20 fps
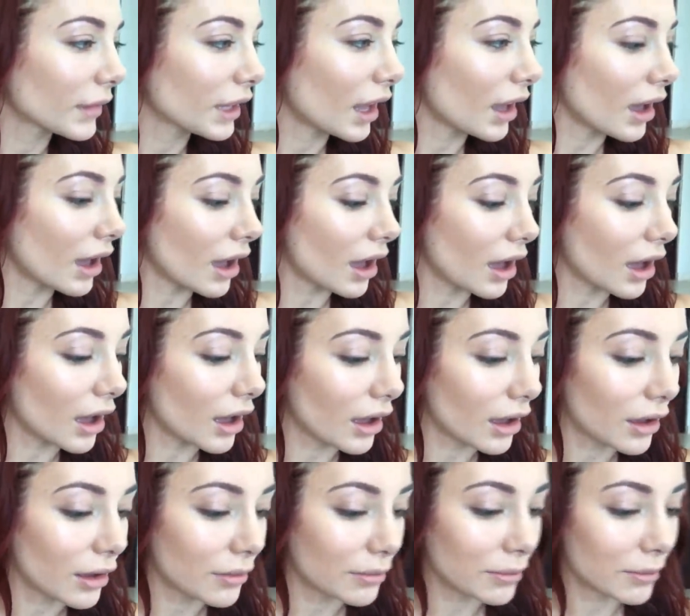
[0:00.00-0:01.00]

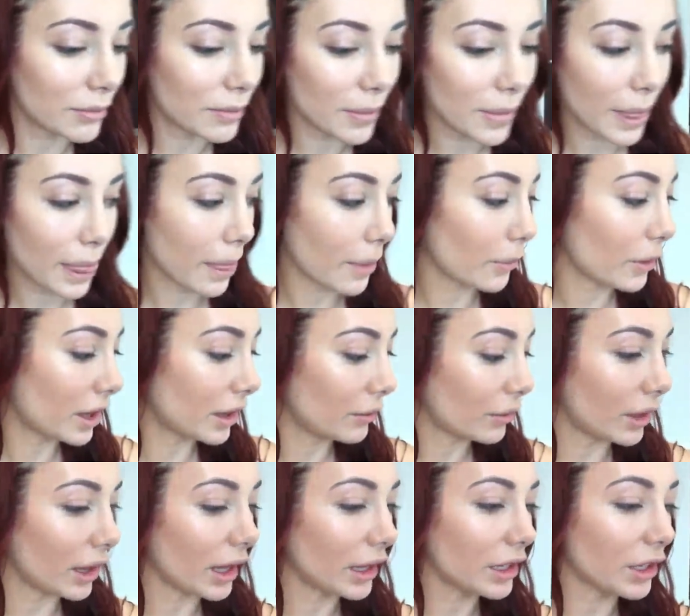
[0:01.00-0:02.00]
Um, what
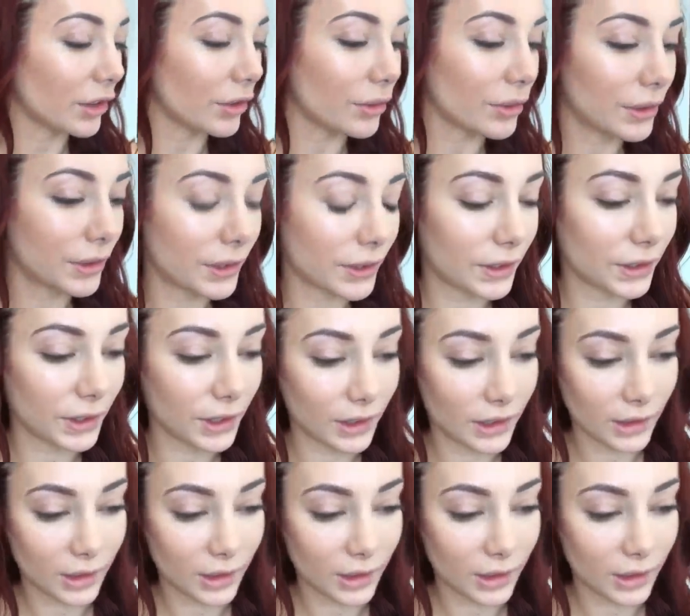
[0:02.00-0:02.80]
will I use?